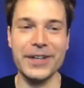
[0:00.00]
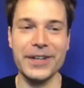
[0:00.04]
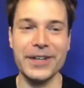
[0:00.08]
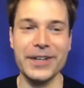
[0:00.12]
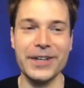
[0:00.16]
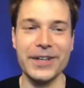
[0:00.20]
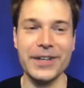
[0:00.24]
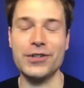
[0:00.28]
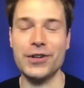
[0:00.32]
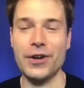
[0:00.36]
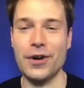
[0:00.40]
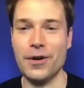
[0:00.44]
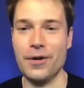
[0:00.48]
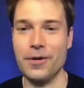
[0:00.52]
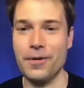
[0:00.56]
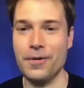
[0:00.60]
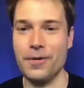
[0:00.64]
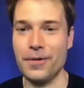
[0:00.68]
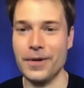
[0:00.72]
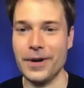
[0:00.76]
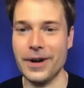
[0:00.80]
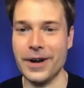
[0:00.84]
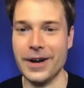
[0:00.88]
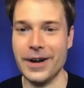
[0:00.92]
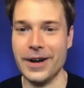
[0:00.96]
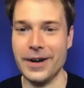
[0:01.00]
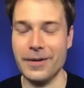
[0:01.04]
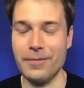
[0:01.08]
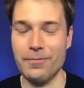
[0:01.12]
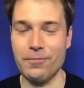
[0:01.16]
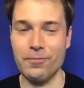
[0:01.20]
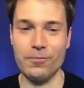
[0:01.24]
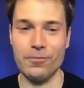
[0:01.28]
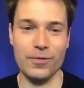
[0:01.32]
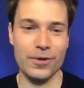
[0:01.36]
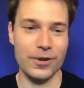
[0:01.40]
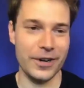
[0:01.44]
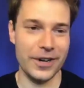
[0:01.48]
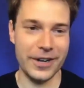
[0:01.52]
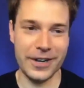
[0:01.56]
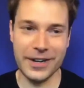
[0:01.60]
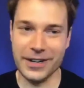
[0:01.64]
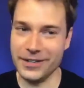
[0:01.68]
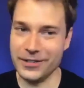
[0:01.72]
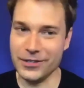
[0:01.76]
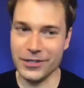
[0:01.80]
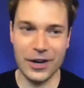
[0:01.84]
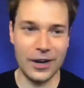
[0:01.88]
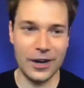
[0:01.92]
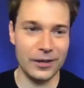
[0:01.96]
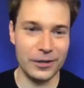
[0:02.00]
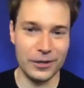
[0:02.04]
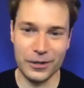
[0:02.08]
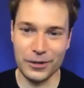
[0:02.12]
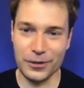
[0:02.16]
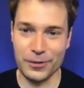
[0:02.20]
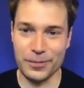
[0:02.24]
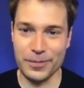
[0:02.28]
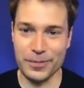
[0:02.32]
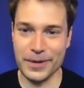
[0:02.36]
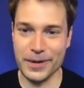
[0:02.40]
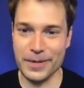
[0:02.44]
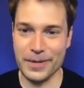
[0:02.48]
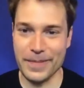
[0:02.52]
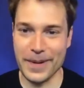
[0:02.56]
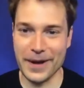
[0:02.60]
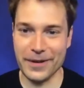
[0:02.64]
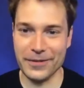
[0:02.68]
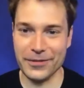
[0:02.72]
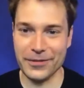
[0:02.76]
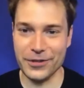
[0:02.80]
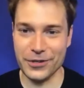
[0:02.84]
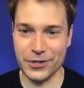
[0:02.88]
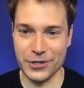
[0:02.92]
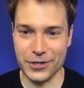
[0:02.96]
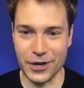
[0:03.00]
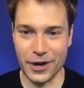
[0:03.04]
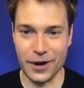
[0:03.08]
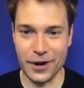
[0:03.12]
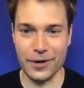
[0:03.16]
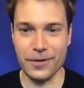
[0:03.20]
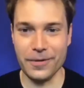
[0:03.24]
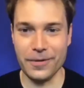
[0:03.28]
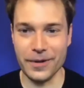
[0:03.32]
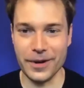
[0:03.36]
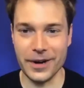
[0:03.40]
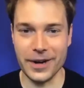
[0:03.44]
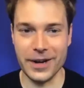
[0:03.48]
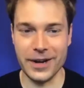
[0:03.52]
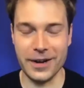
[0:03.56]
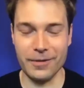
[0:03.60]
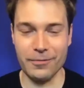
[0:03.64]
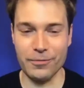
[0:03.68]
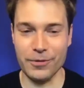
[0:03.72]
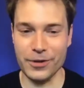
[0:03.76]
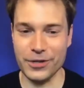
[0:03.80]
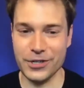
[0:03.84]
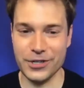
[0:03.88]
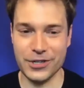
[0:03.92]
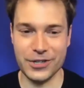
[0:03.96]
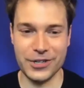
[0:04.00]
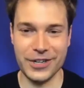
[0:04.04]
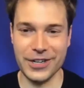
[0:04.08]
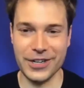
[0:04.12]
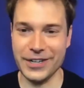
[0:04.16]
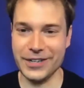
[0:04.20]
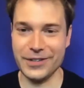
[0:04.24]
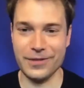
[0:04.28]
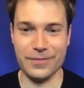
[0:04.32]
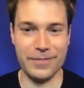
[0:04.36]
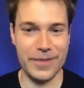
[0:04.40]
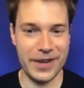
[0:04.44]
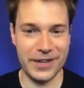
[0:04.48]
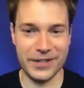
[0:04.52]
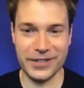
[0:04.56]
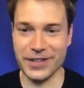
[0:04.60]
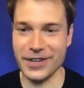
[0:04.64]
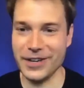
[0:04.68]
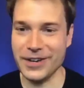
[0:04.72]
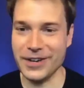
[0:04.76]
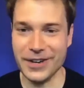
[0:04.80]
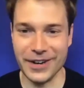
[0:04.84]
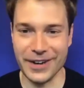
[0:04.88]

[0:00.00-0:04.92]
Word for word: So um, we're going to talk a little bit about the show, uh, which is amazing.